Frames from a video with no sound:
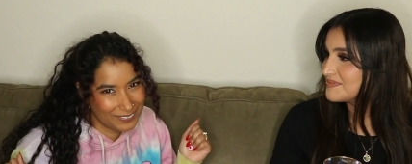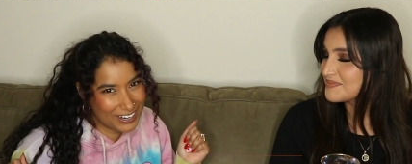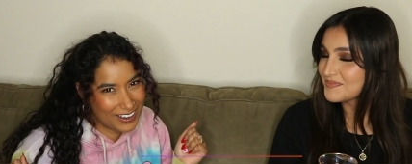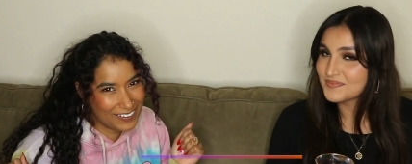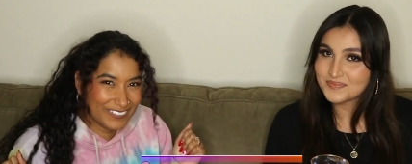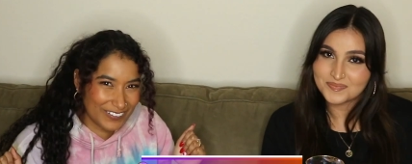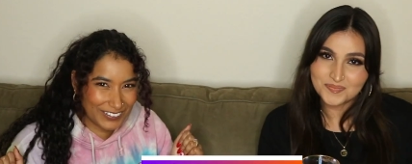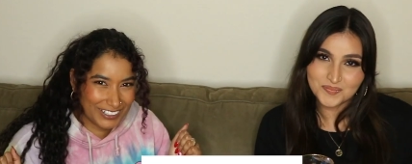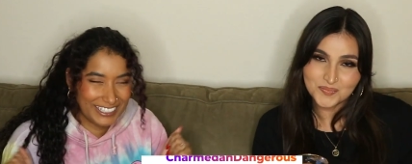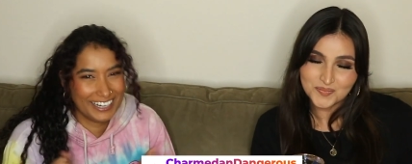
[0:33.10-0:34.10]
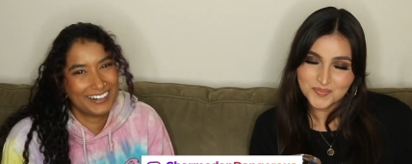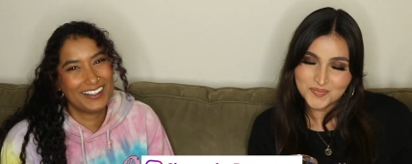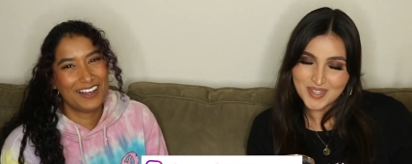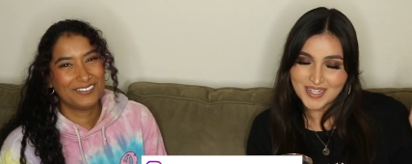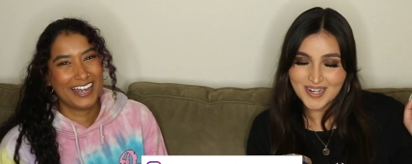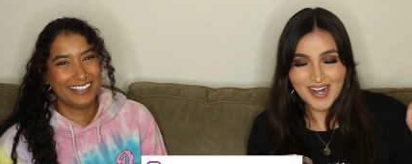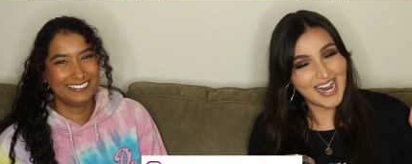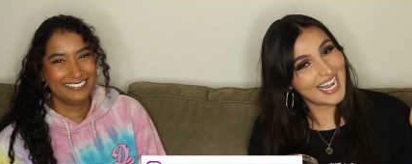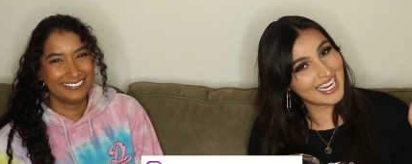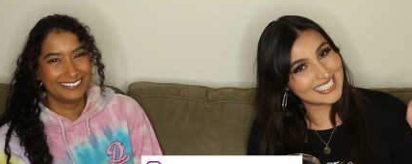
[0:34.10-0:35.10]
Speaker 1: up, y'all? Welcome to our channel. I'm Maya.
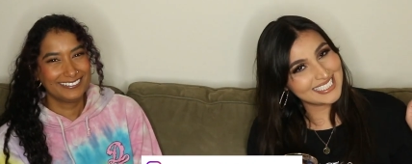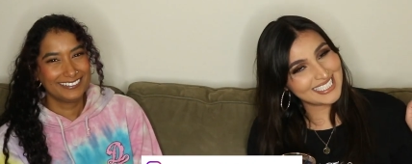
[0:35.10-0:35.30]
And